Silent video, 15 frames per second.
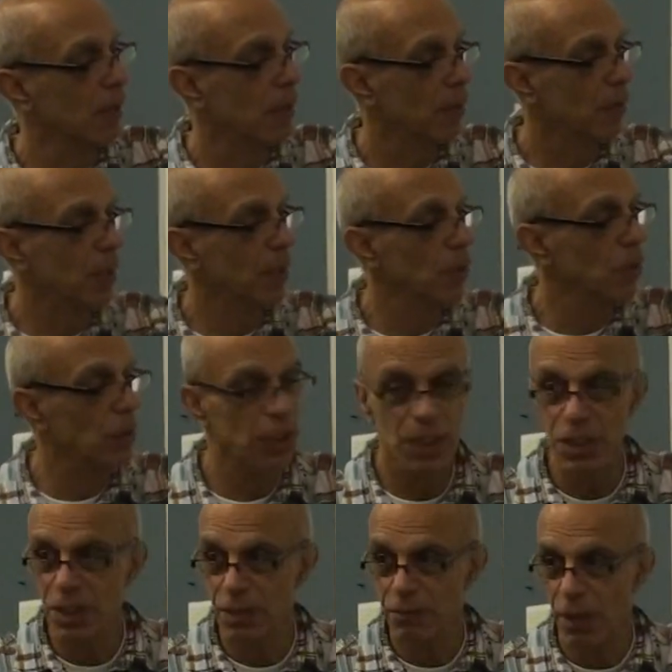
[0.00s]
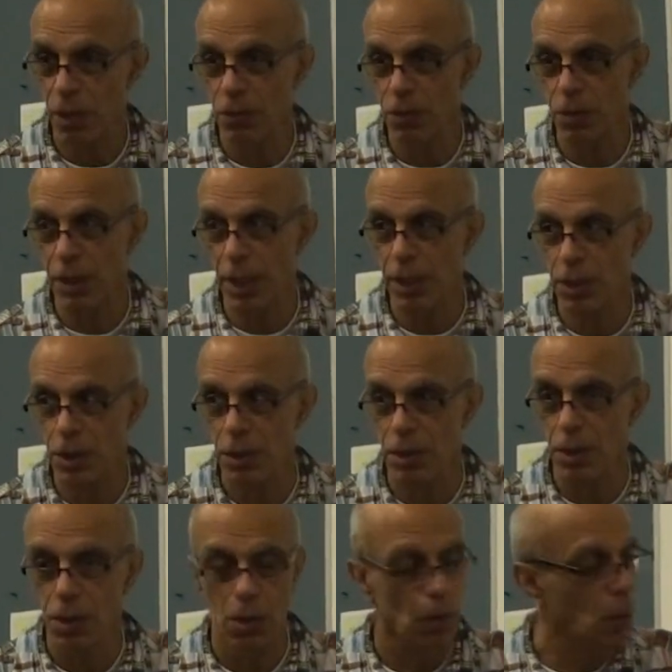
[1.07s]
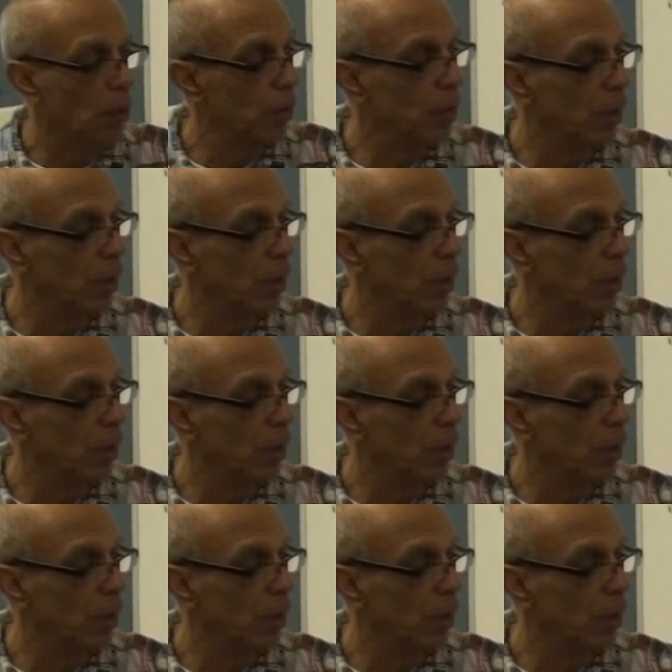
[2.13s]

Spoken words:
you can use interval notation, or you